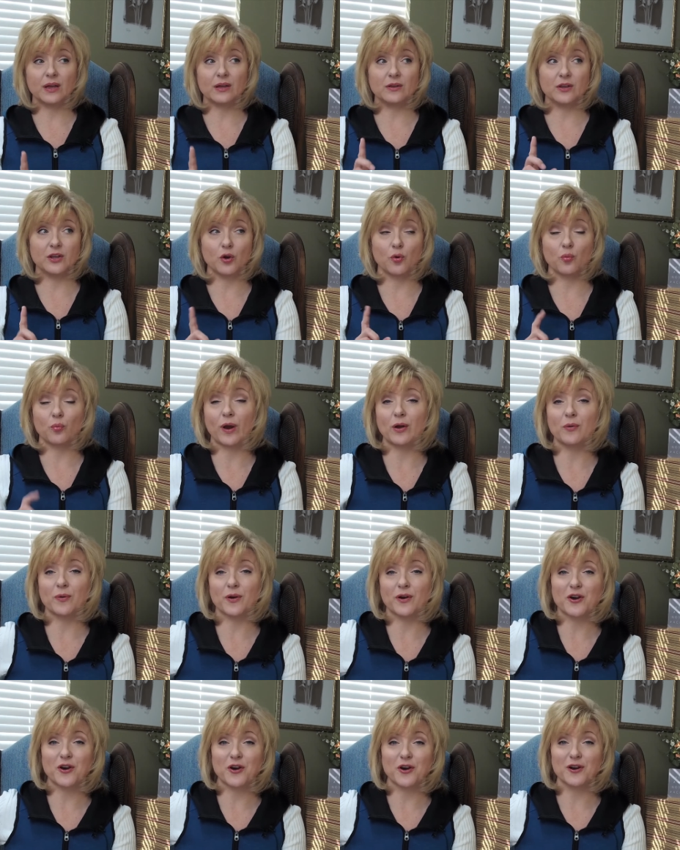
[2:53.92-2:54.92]
you know, right
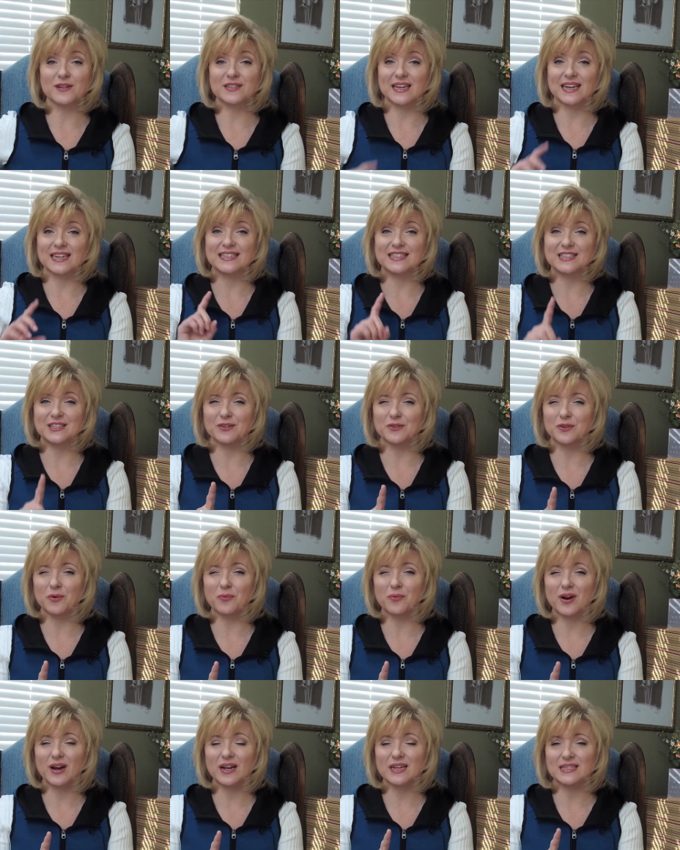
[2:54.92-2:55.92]
where it hurts, I still know
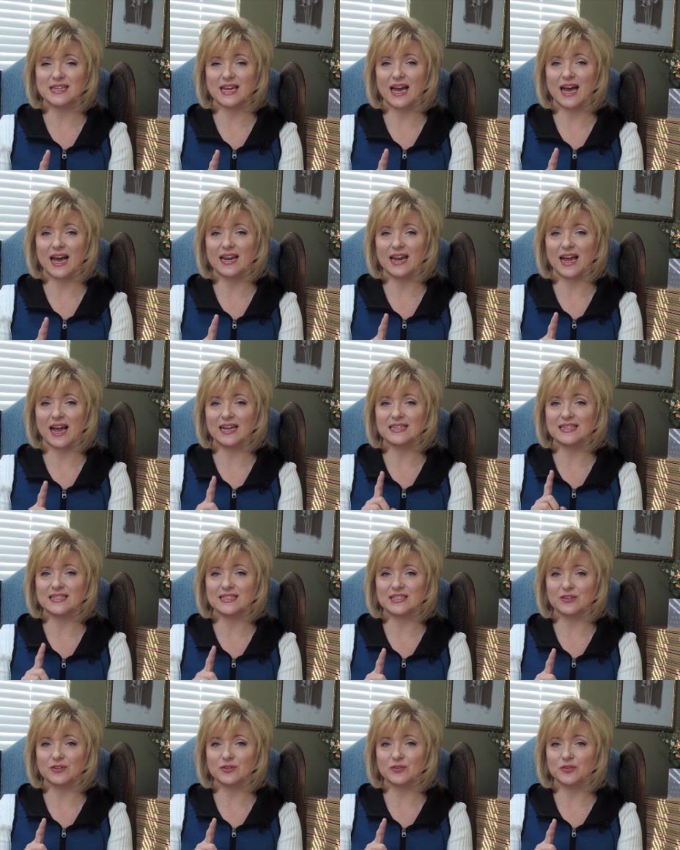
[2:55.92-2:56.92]
where it's at, I
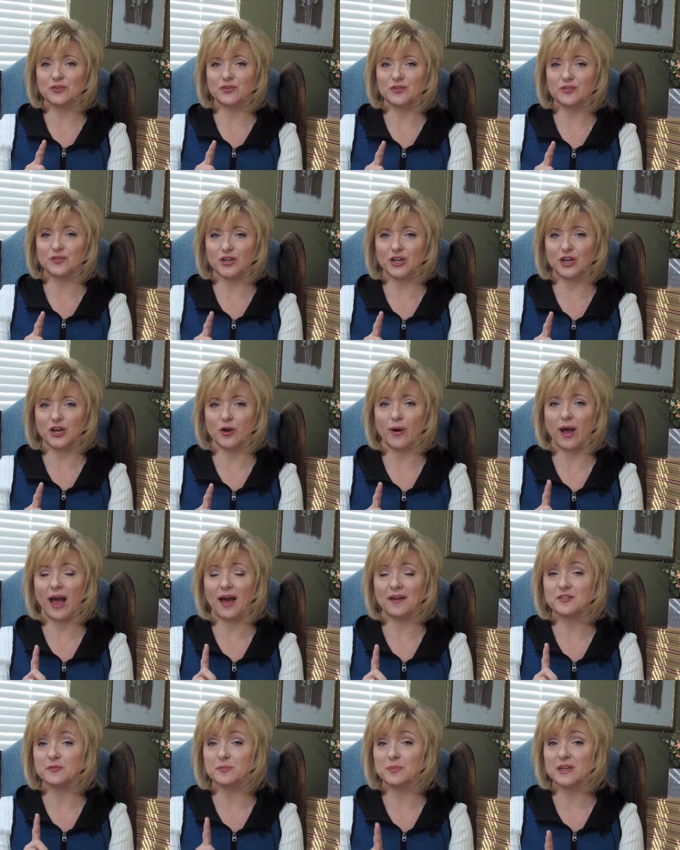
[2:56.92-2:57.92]
still, you know,
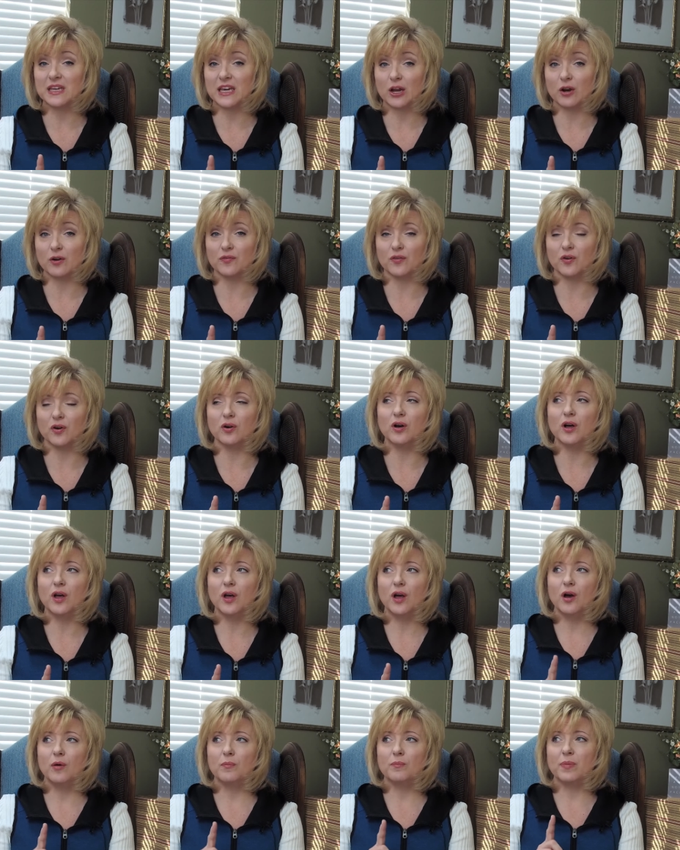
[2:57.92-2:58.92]
have to be careful,
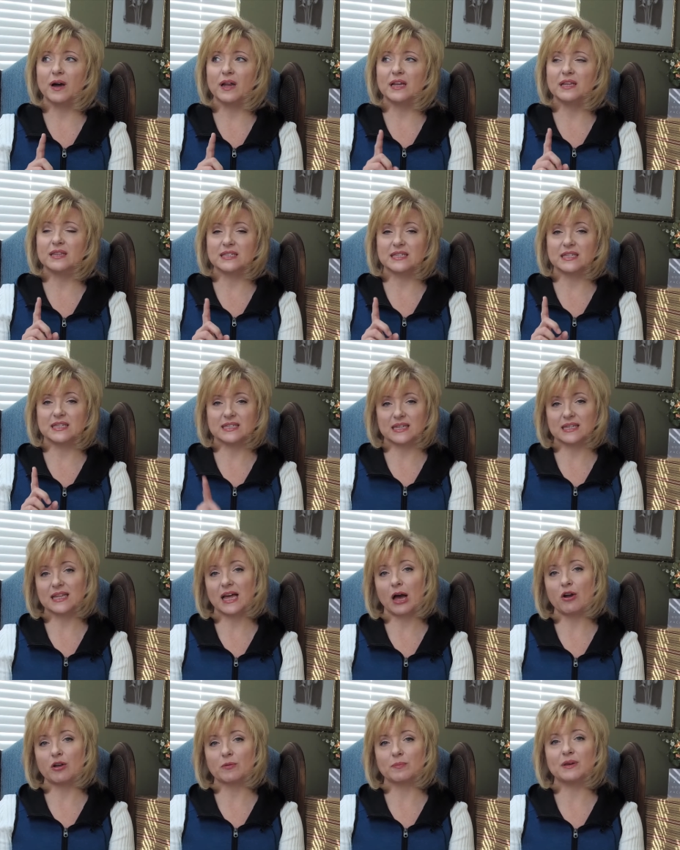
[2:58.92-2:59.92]
but this is
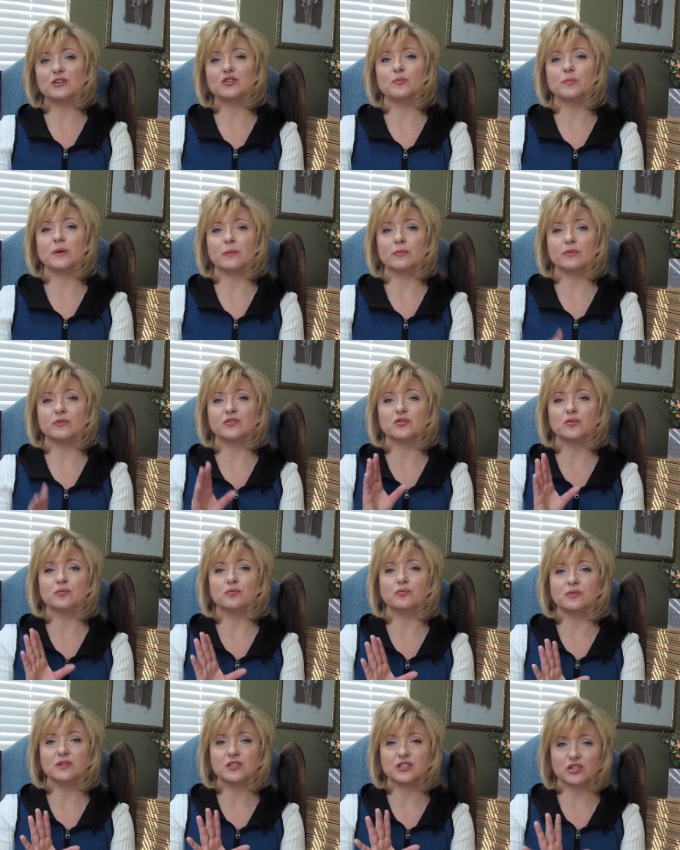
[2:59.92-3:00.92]
allowing me to be able
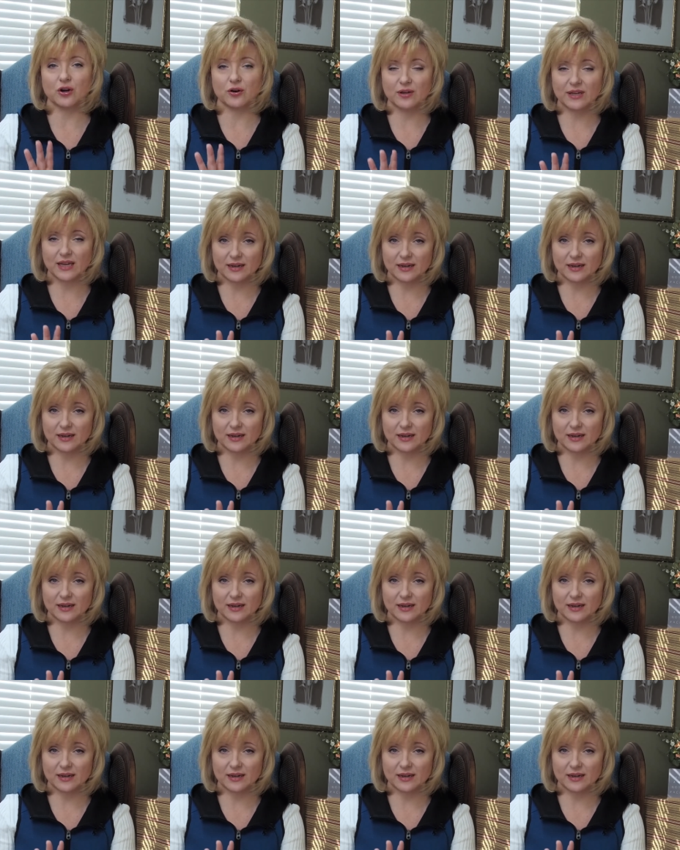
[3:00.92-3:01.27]
to start